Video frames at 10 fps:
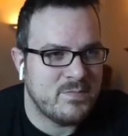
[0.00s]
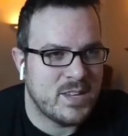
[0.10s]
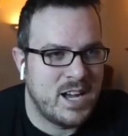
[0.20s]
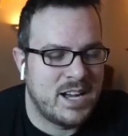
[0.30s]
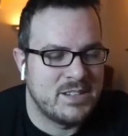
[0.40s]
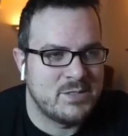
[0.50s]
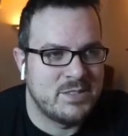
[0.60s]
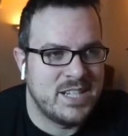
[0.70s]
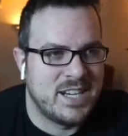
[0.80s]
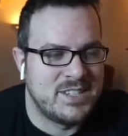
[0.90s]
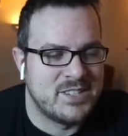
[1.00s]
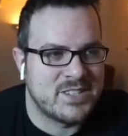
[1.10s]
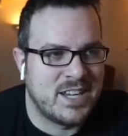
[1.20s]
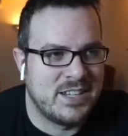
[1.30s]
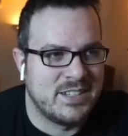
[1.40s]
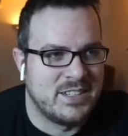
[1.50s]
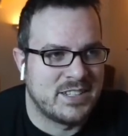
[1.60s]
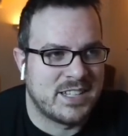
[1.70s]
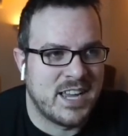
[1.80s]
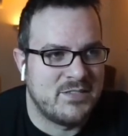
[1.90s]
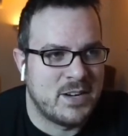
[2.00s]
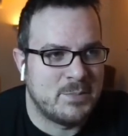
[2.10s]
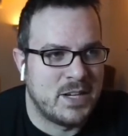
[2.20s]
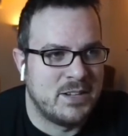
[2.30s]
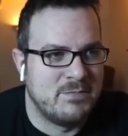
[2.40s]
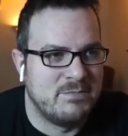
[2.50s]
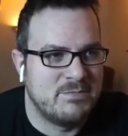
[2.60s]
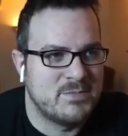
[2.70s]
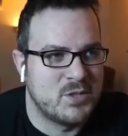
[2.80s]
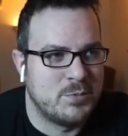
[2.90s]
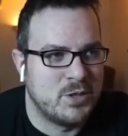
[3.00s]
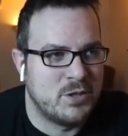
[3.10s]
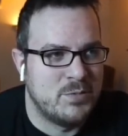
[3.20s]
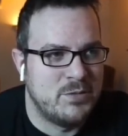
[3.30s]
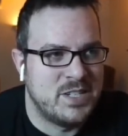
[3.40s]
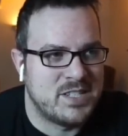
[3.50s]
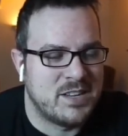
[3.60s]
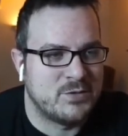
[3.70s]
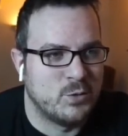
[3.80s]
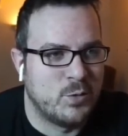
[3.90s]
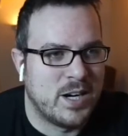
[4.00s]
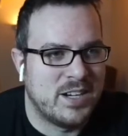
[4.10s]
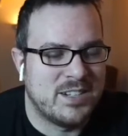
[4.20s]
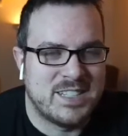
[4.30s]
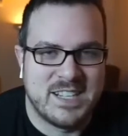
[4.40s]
honestly, I just kind of gave up on superhero movies after a while.